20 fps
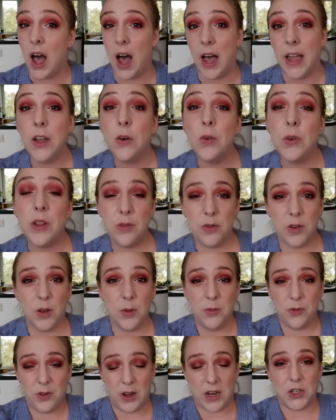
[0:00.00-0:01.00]
I only
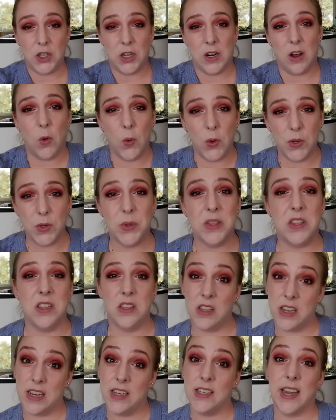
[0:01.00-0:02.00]
film fashion hauls with the
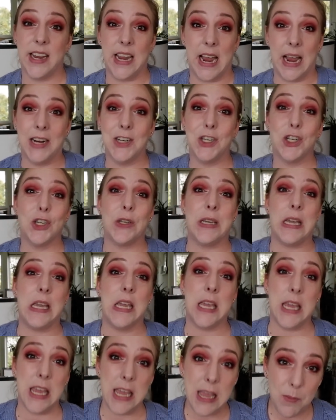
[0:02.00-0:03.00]
things I actually
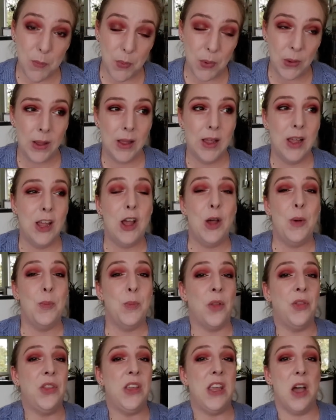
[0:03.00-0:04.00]
keep
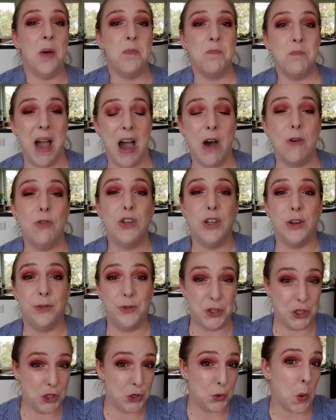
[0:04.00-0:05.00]
but the amount
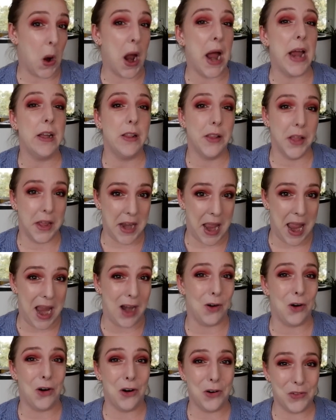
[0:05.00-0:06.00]
of trial and
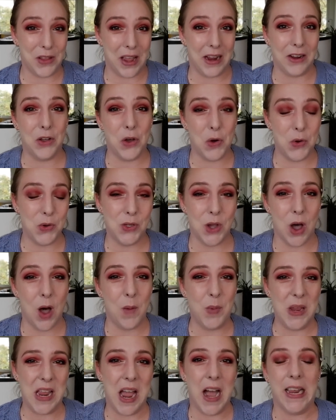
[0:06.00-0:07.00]
error that goes
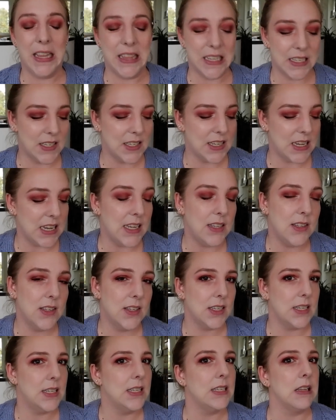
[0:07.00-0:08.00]
on behind the
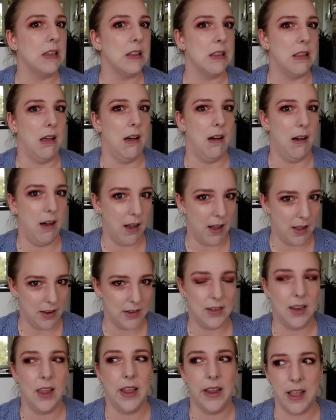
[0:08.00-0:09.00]
scenes is a
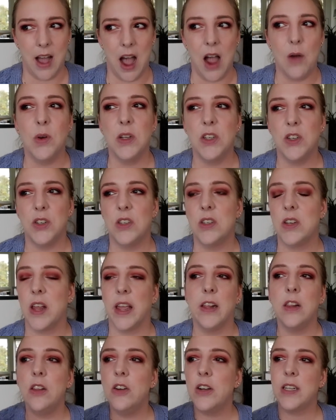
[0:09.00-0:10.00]
lot. Like I will just
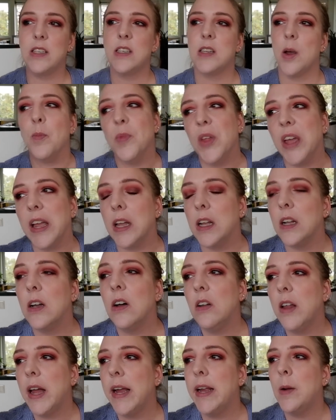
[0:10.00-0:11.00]
like look at something and
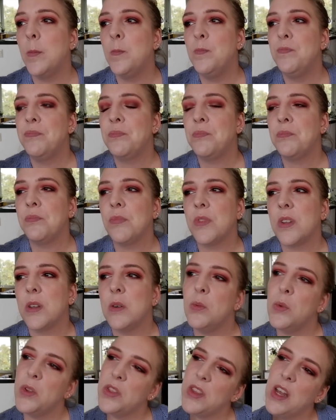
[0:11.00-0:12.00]
go like,
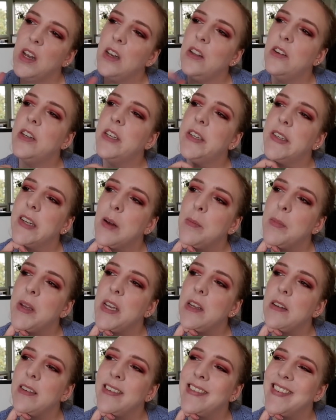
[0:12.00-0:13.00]
that look good on
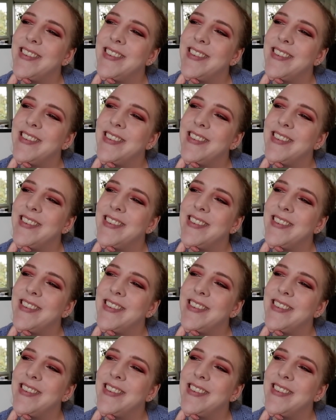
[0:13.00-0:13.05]
me?